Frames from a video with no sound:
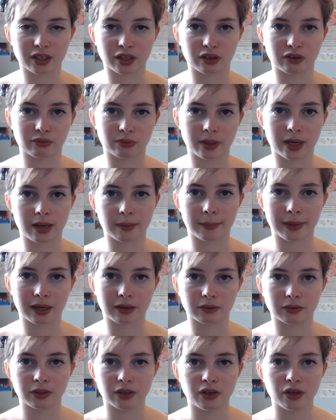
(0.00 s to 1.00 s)
kind of went
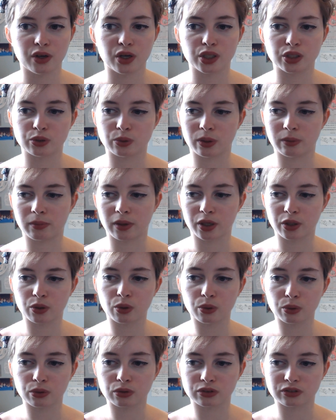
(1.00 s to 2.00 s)
about doing my
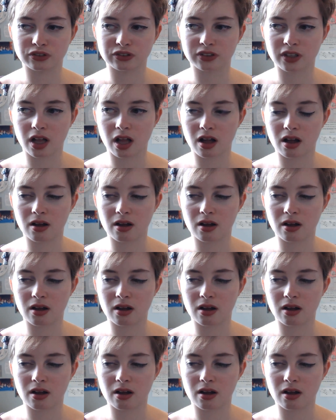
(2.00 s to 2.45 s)
course,